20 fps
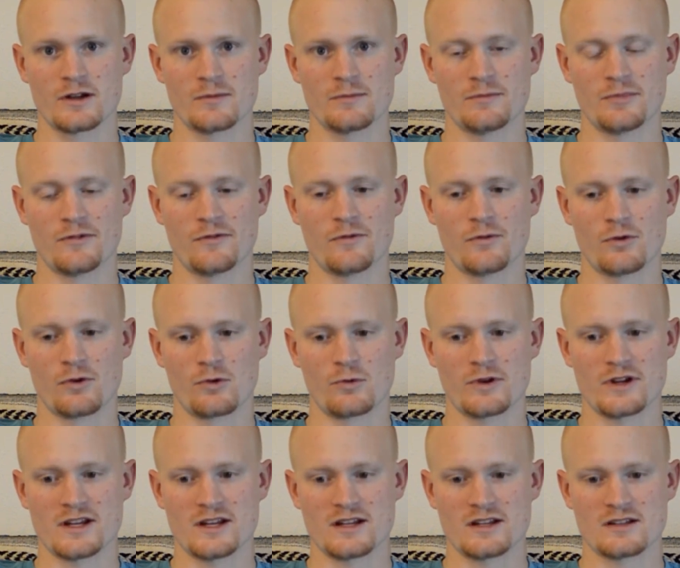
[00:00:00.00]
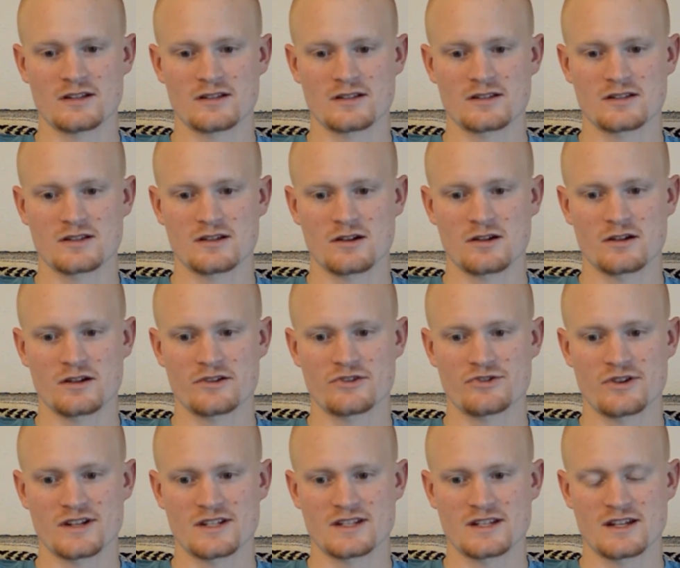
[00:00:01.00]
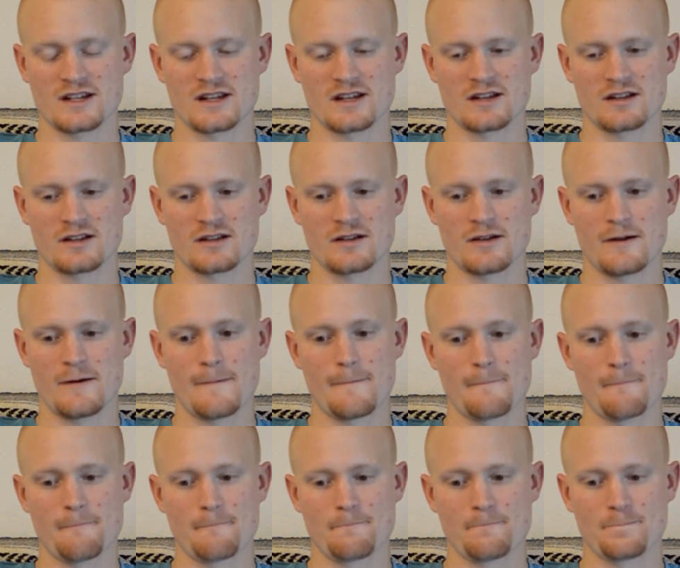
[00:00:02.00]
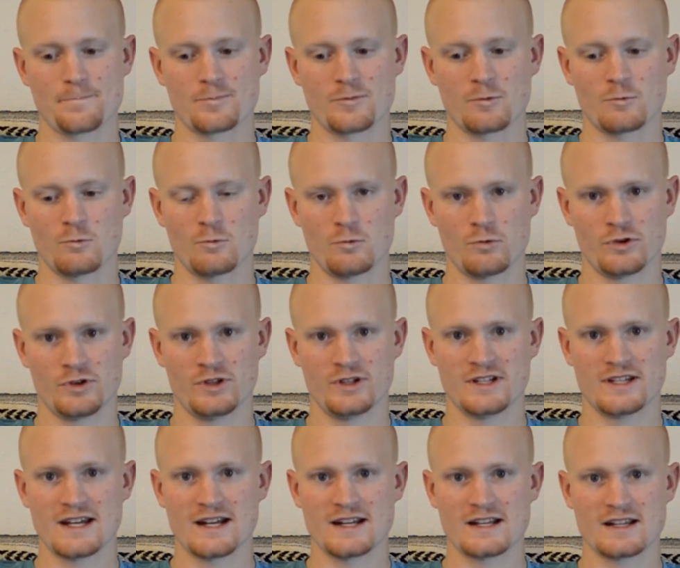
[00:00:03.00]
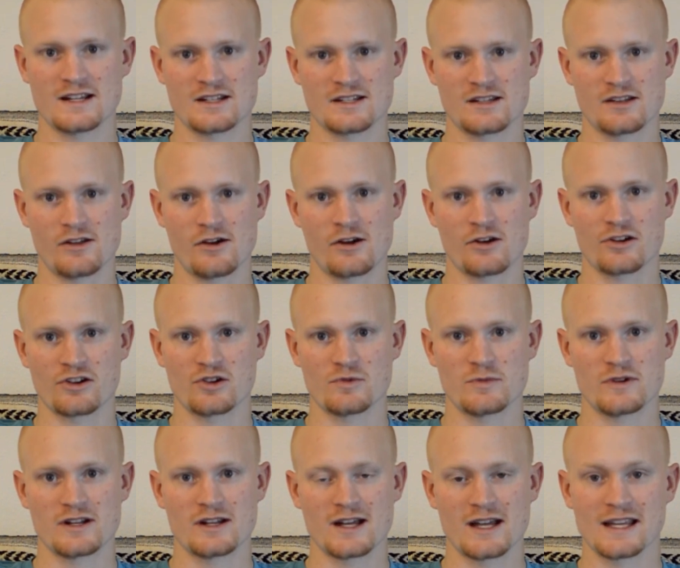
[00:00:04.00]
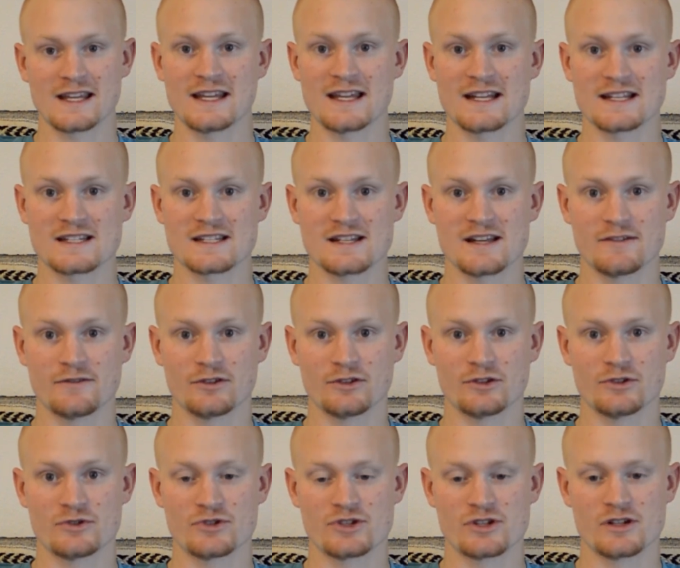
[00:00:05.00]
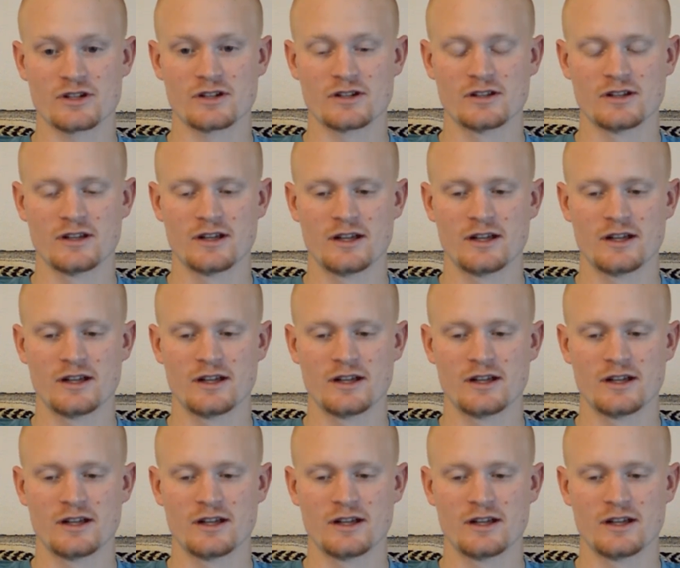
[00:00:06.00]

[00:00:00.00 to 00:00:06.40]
before we start addressing really getting into the argument against evolution.